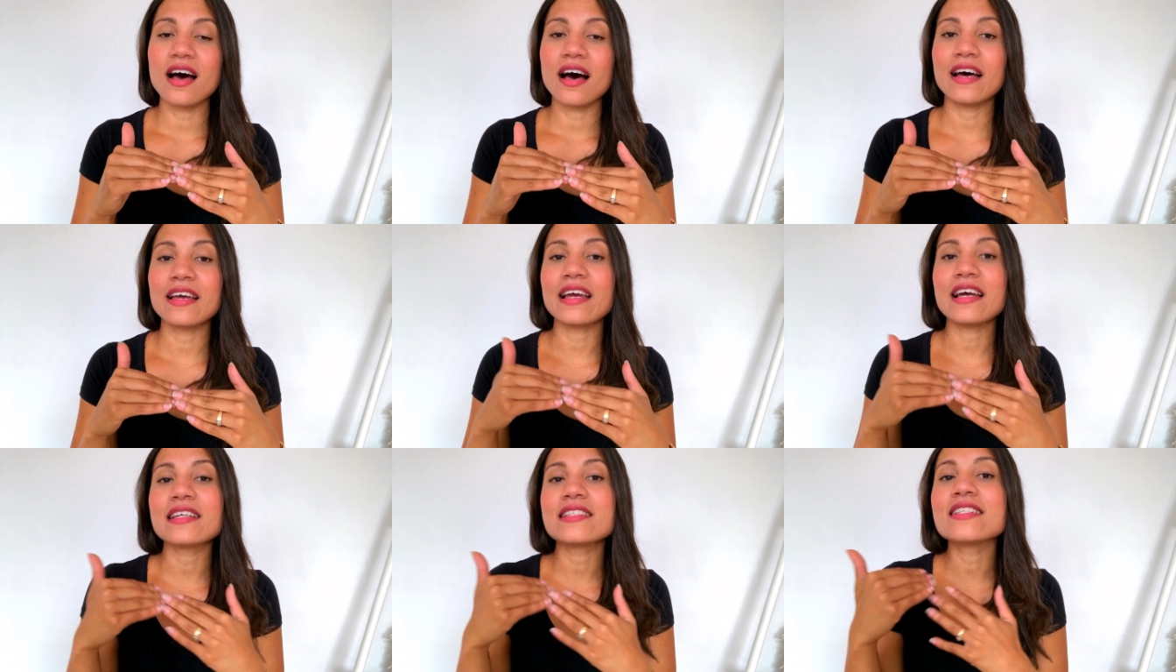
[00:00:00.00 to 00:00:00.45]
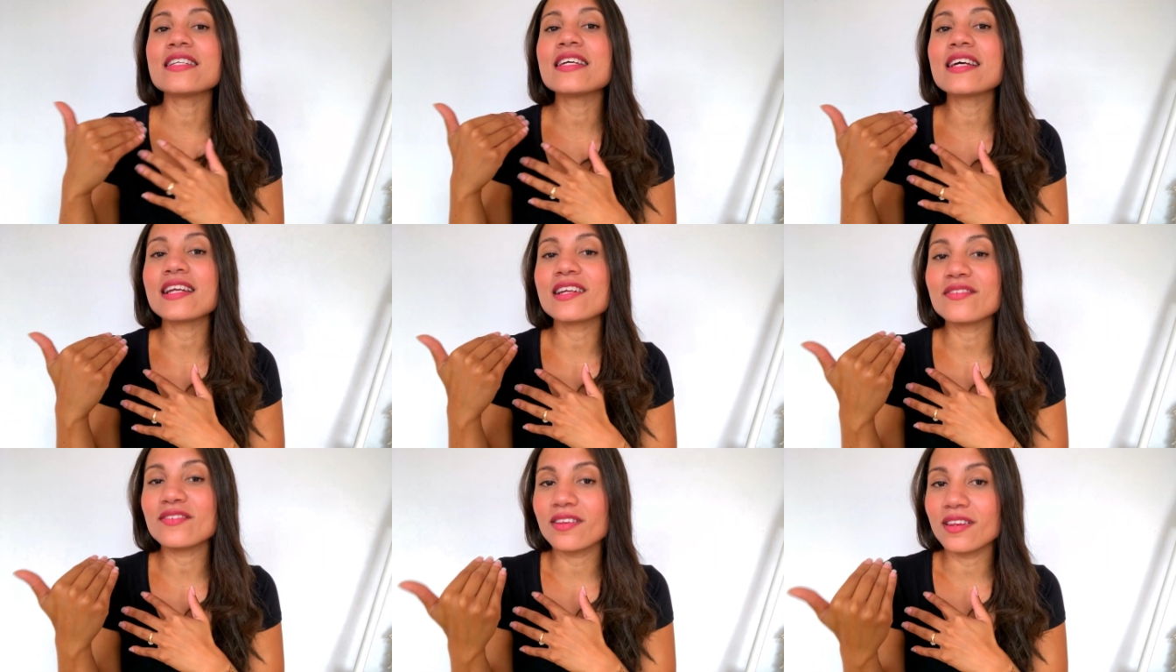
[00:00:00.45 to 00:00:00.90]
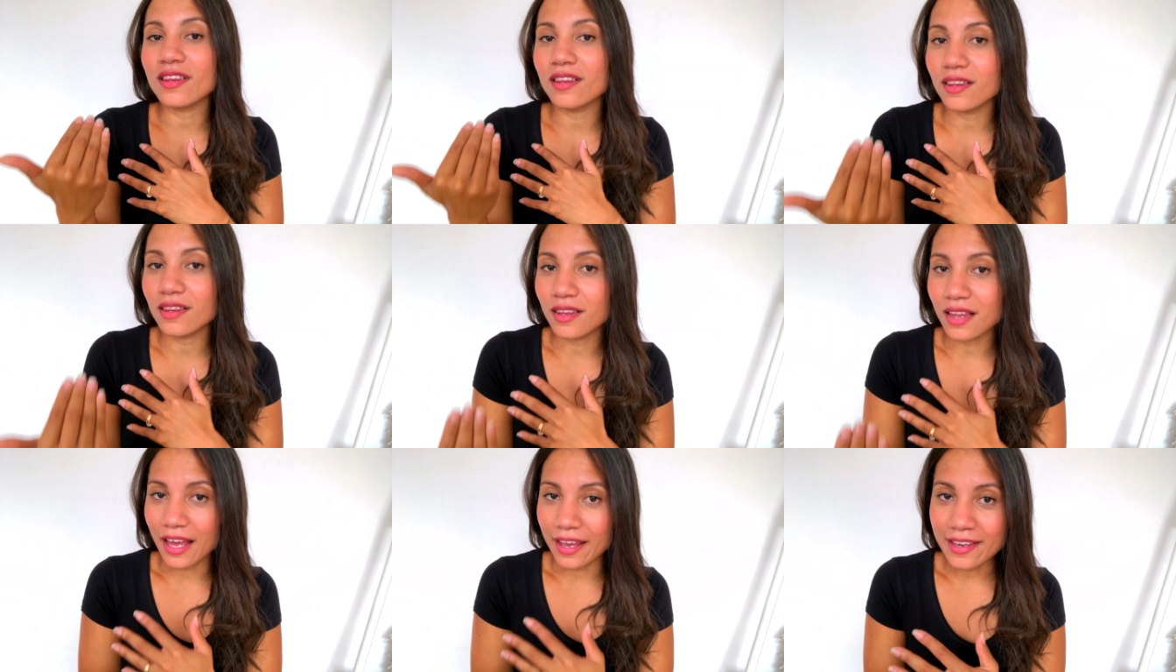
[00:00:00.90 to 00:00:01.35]
I actually kind of
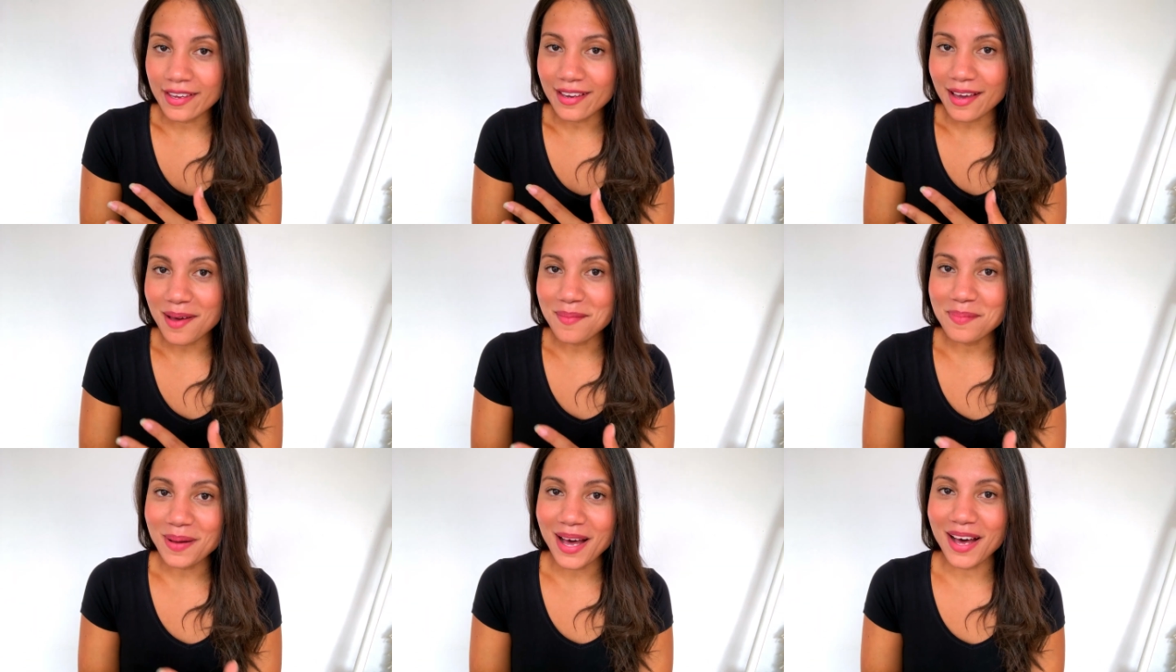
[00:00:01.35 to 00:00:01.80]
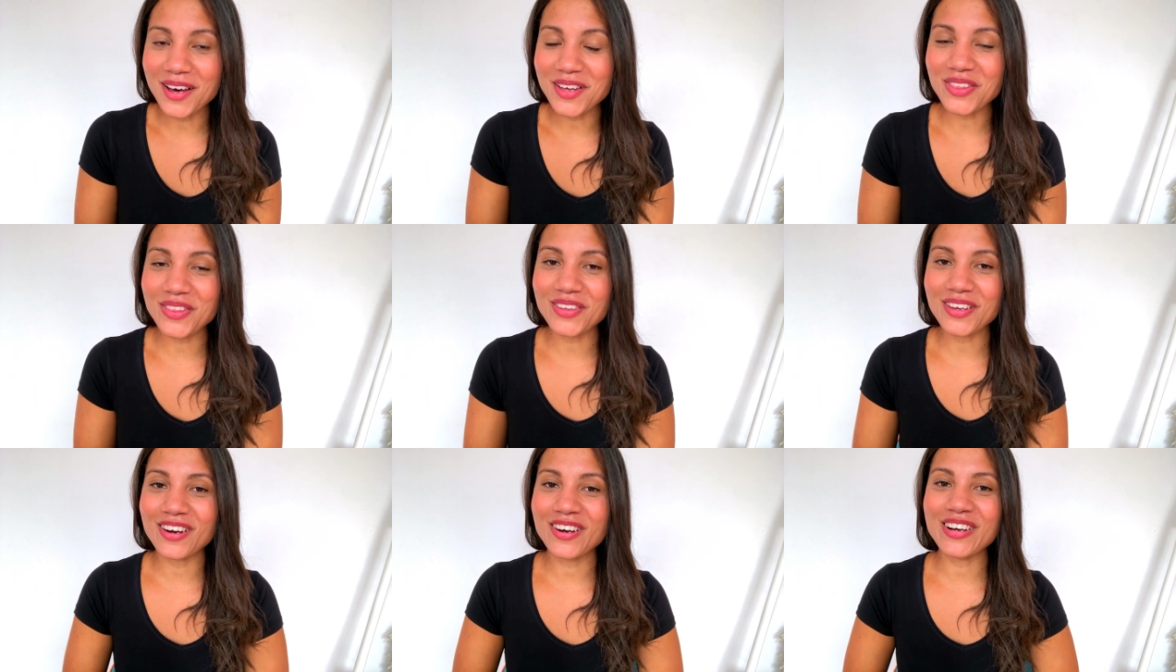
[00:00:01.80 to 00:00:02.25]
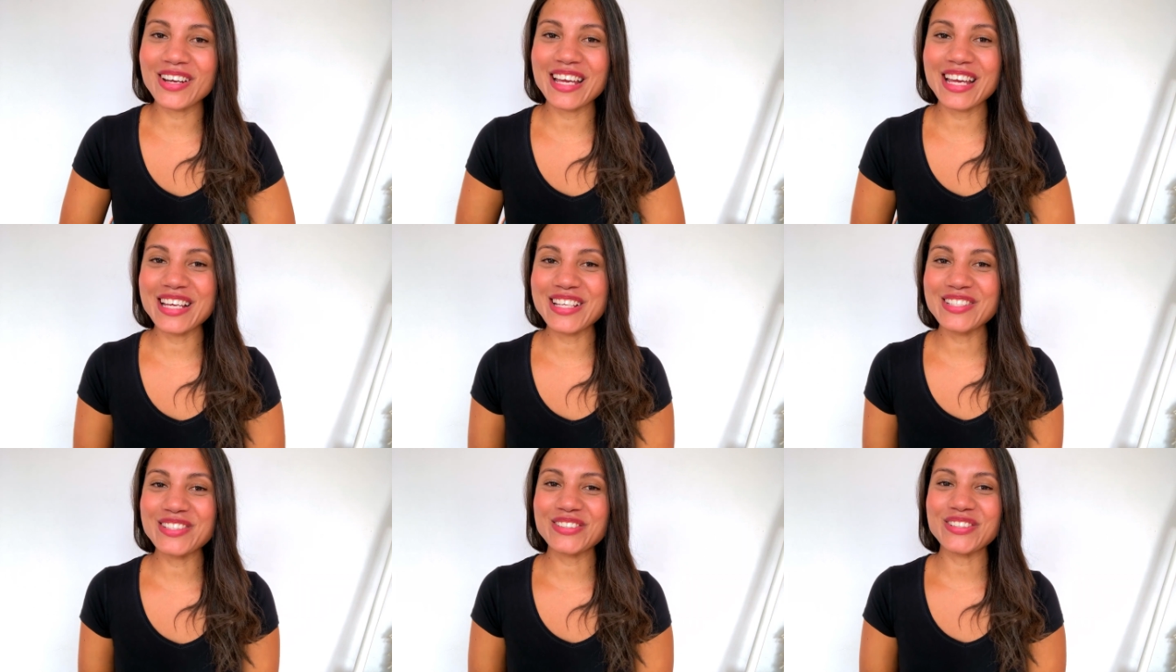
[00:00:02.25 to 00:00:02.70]
like about
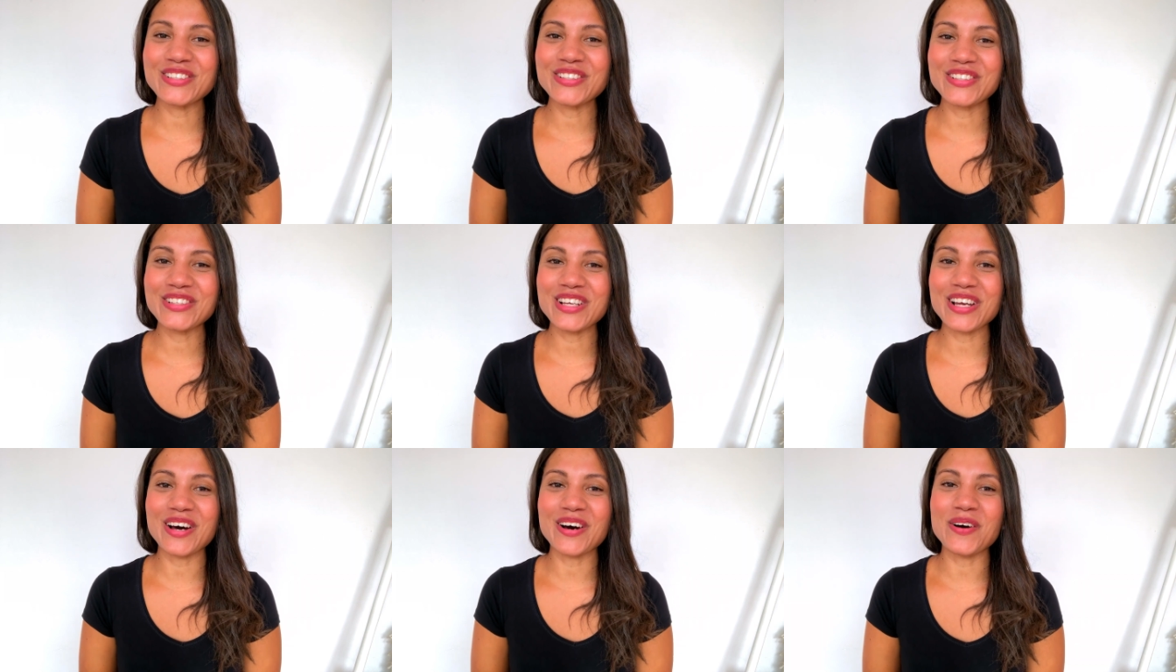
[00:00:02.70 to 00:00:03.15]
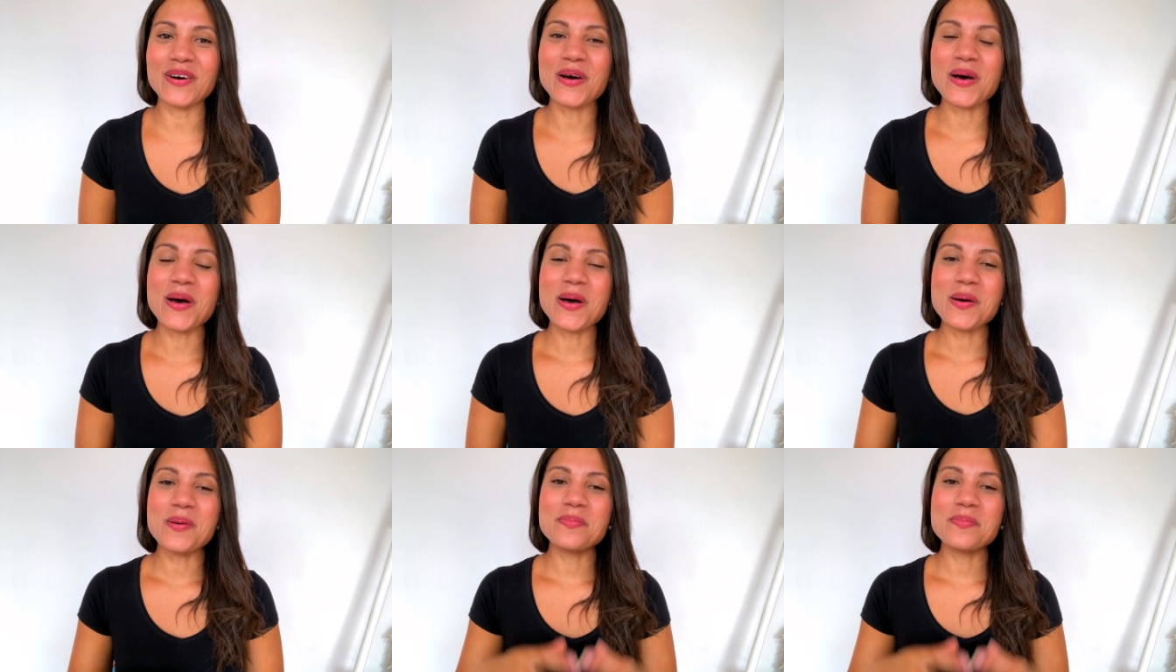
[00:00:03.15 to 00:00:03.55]
Archangel Uriel,